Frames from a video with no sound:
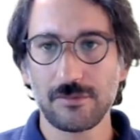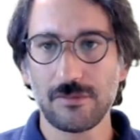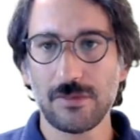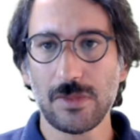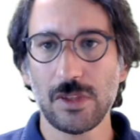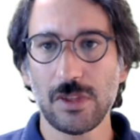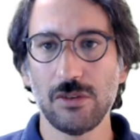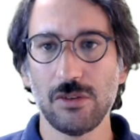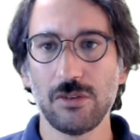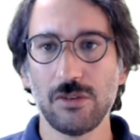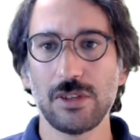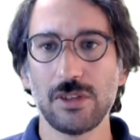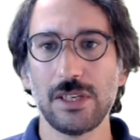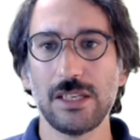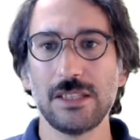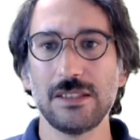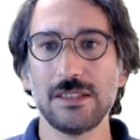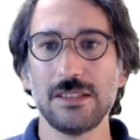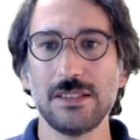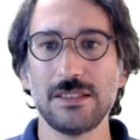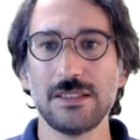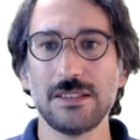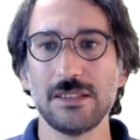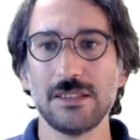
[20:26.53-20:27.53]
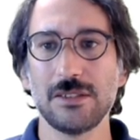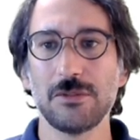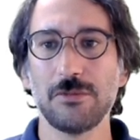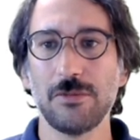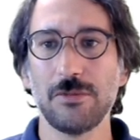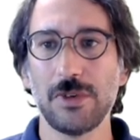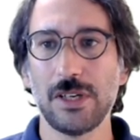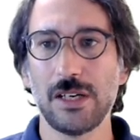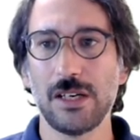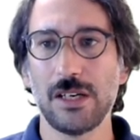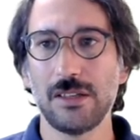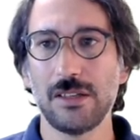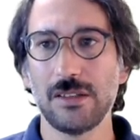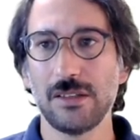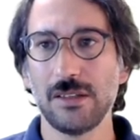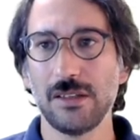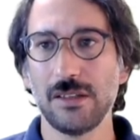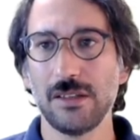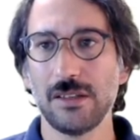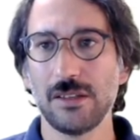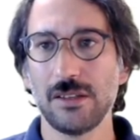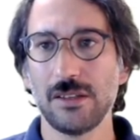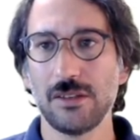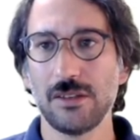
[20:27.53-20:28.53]
Okay, this is where,
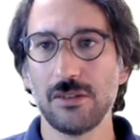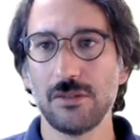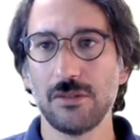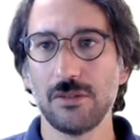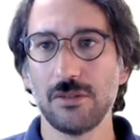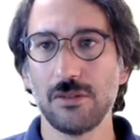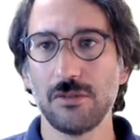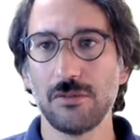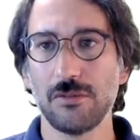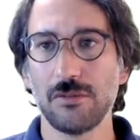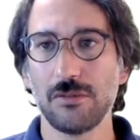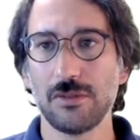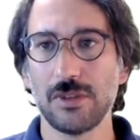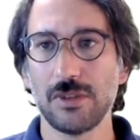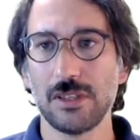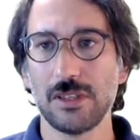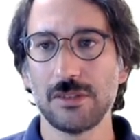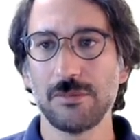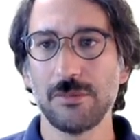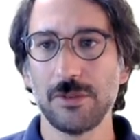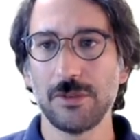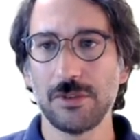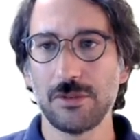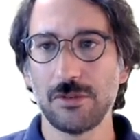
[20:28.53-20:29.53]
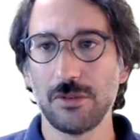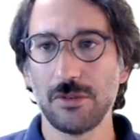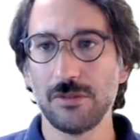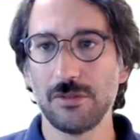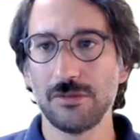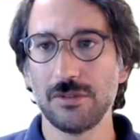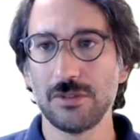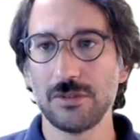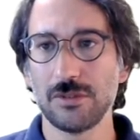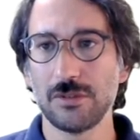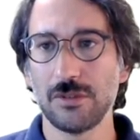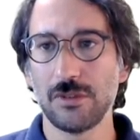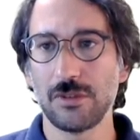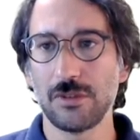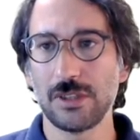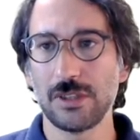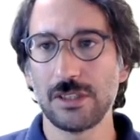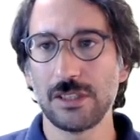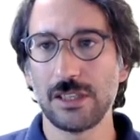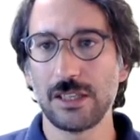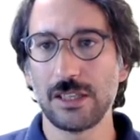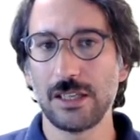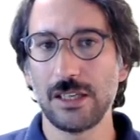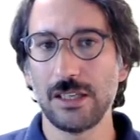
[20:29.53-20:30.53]
let me draw the circuit
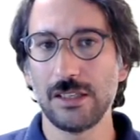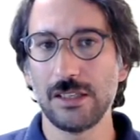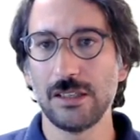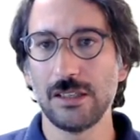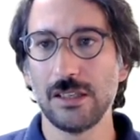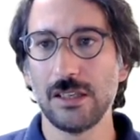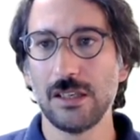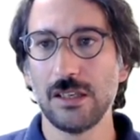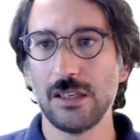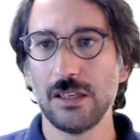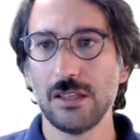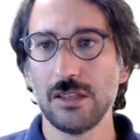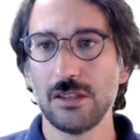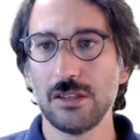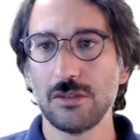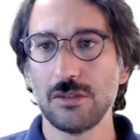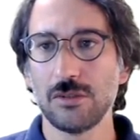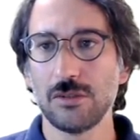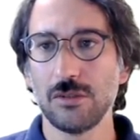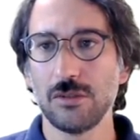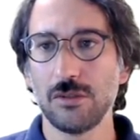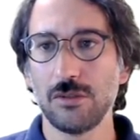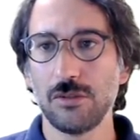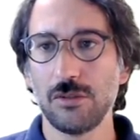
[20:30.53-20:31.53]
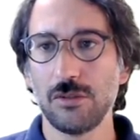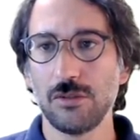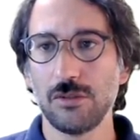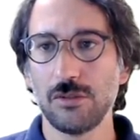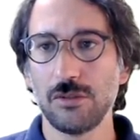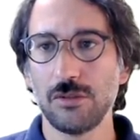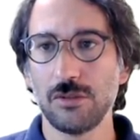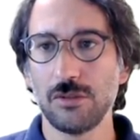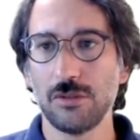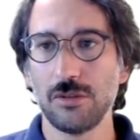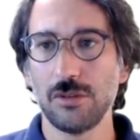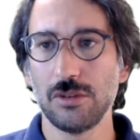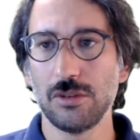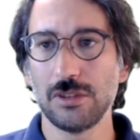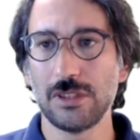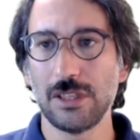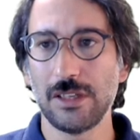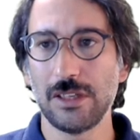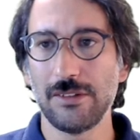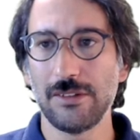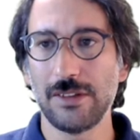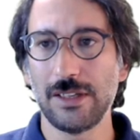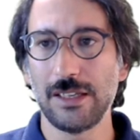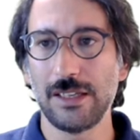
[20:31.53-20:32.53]
again. So you don't have
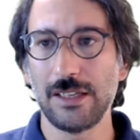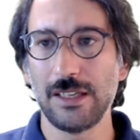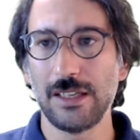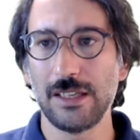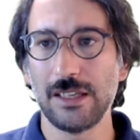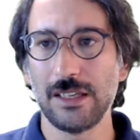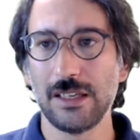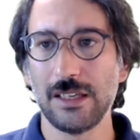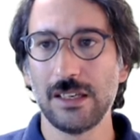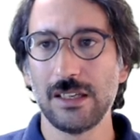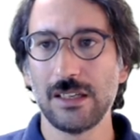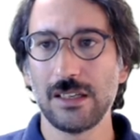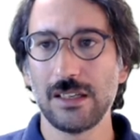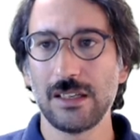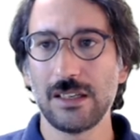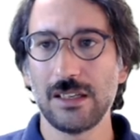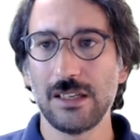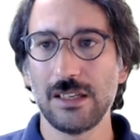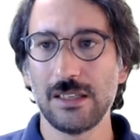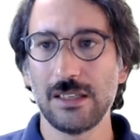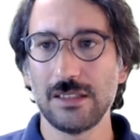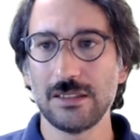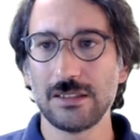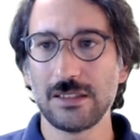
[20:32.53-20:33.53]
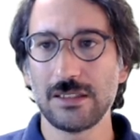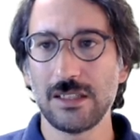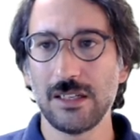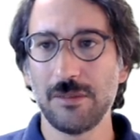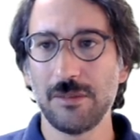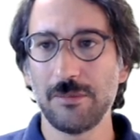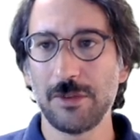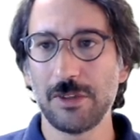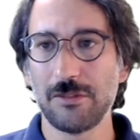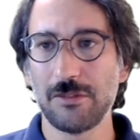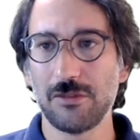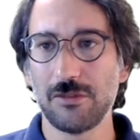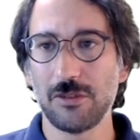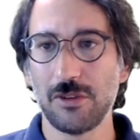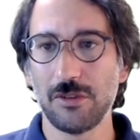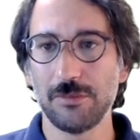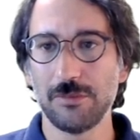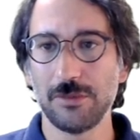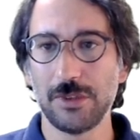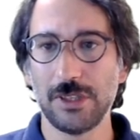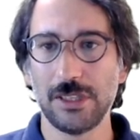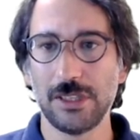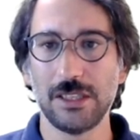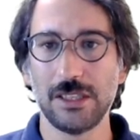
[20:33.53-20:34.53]
any current coming from
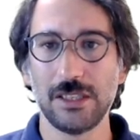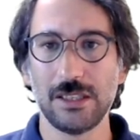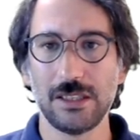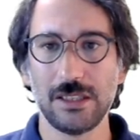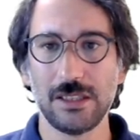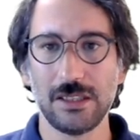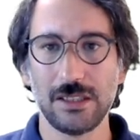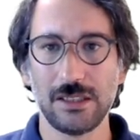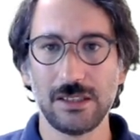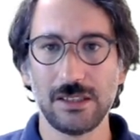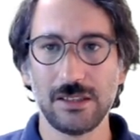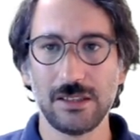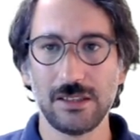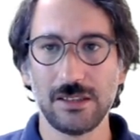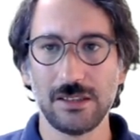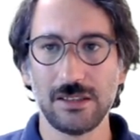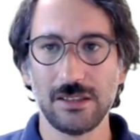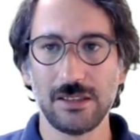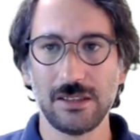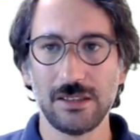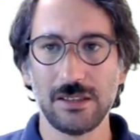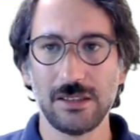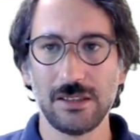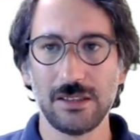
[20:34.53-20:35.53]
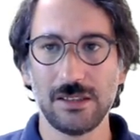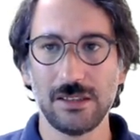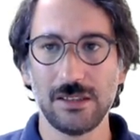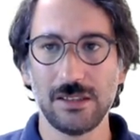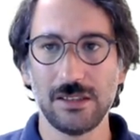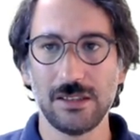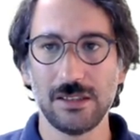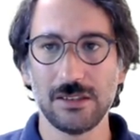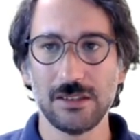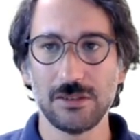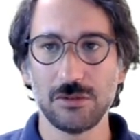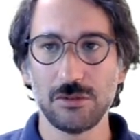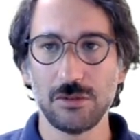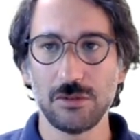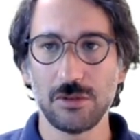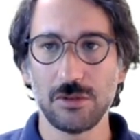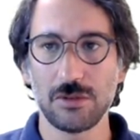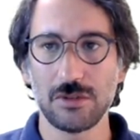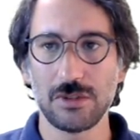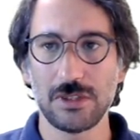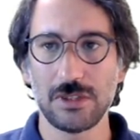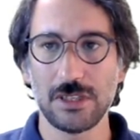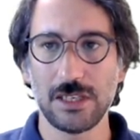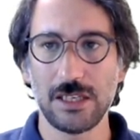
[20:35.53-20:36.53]
the source
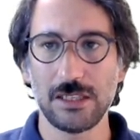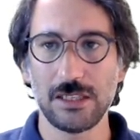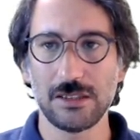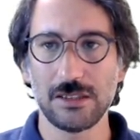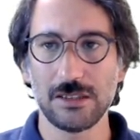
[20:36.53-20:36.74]
side